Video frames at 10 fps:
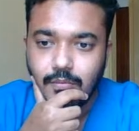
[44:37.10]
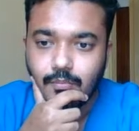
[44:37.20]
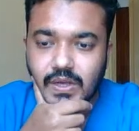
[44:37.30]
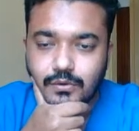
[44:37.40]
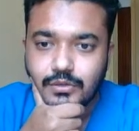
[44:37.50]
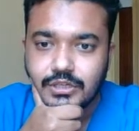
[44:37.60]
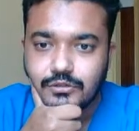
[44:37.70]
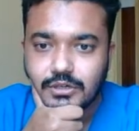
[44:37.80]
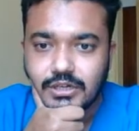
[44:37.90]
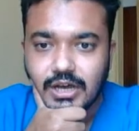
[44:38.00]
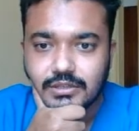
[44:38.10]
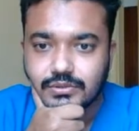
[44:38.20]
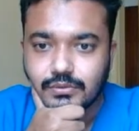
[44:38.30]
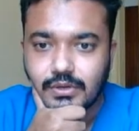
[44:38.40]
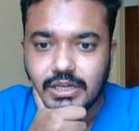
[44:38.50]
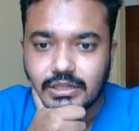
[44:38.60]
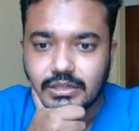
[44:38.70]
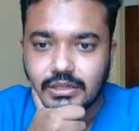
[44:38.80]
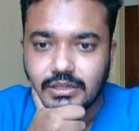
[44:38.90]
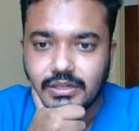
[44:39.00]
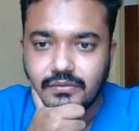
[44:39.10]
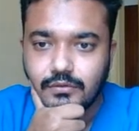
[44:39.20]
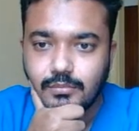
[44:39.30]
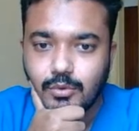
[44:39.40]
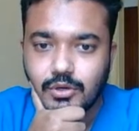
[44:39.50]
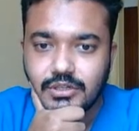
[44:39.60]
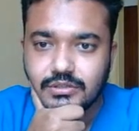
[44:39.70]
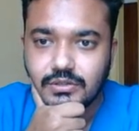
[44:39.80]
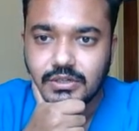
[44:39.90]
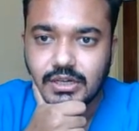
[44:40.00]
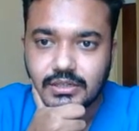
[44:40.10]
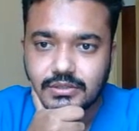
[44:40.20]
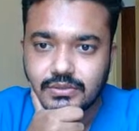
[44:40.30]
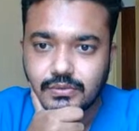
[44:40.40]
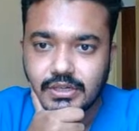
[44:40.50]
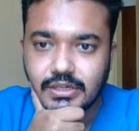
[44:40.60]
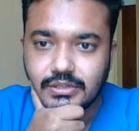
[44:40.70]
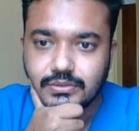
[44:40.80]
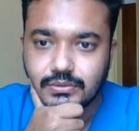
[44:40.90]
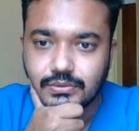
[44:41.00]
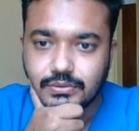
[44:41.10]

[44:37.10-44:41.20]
My rook is on dark square, the d4 pawn is on dark square, so